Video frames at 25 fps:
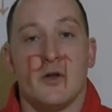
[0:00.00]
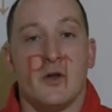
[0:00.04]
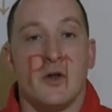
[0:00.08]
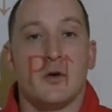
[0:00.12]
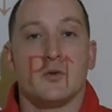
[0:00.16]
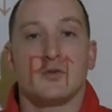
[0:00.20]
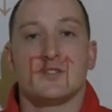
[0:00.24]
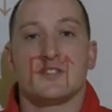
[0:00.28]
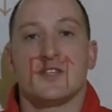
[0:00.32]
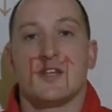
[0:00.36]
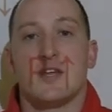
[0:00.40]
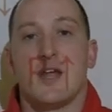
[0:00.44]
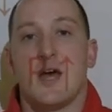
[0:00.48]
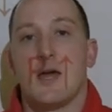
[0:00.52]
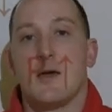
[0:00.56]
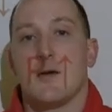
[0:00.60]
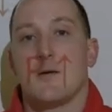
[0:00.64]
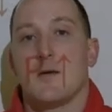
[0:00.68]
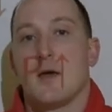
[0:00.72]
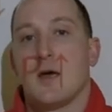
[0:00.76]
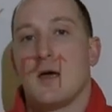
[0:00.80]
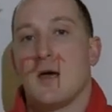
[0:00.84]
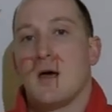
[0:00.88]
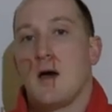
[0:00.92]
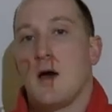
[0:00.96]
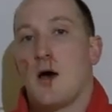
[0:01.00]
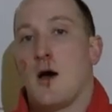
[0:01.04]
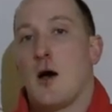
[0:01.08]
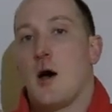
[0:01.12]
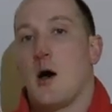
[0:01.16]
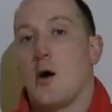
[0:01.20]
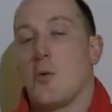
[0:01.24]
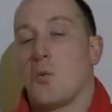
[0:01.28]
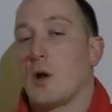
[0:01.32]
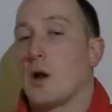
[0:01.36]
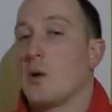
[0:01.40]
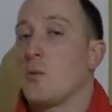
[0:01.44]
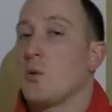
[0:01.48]
notes today.
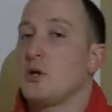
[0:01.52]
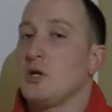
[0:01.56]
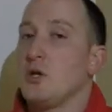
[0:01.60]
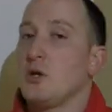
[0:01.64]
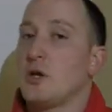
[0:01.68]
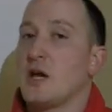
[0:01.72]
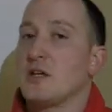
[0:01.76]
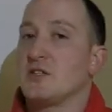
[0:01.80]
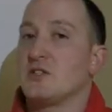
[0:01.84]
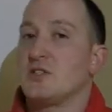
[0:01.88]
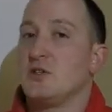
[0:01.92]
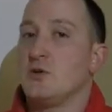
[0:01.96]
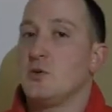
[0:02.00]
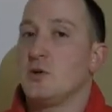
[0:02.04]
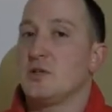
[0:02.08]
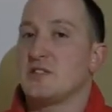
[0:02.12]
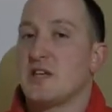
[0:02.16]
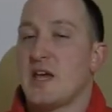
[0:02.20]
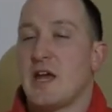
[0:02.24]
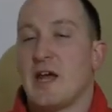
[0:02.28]
What I want you guys to do is